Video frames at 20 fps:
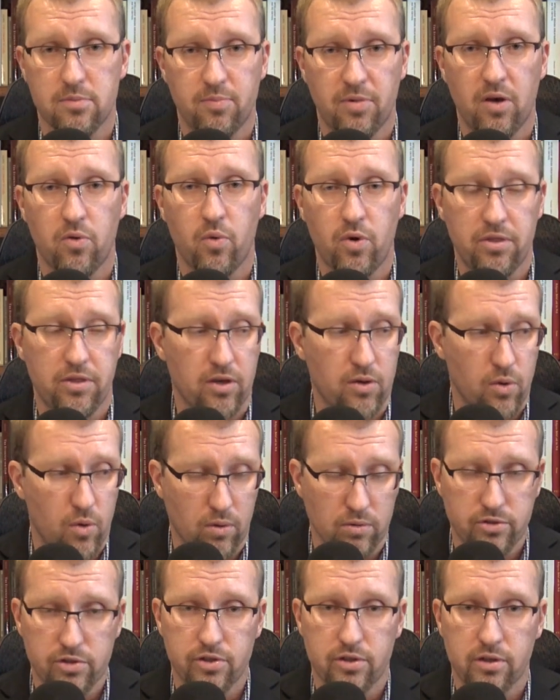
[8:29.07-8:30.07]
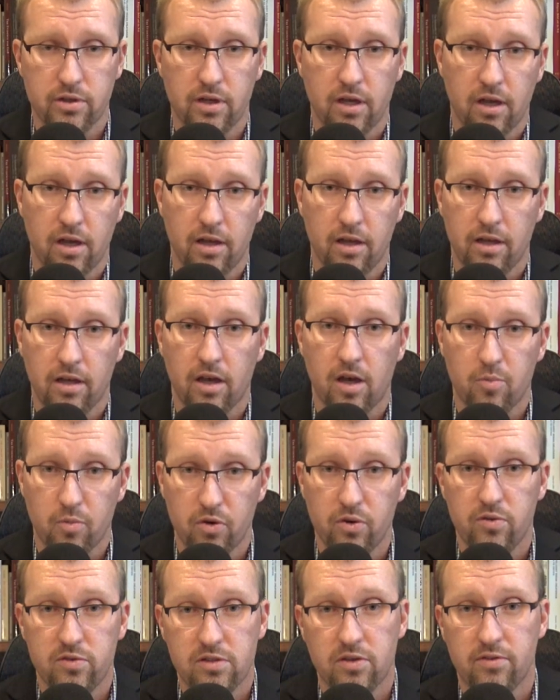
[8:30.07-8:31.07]
but when the culture
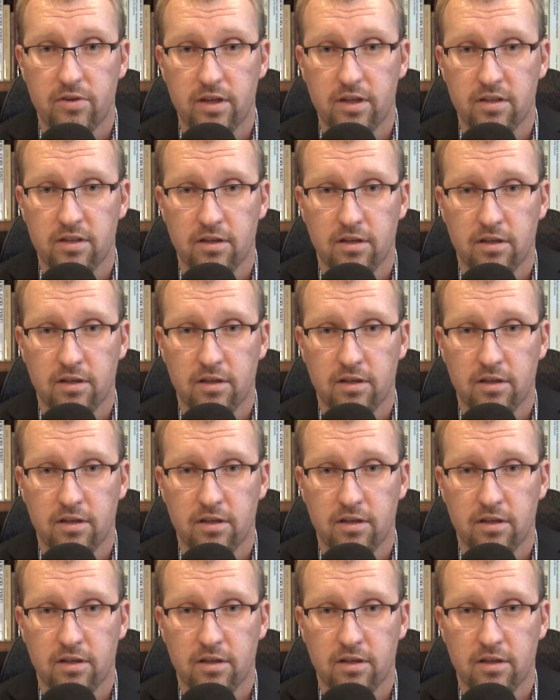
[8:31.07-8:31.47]
approves of it.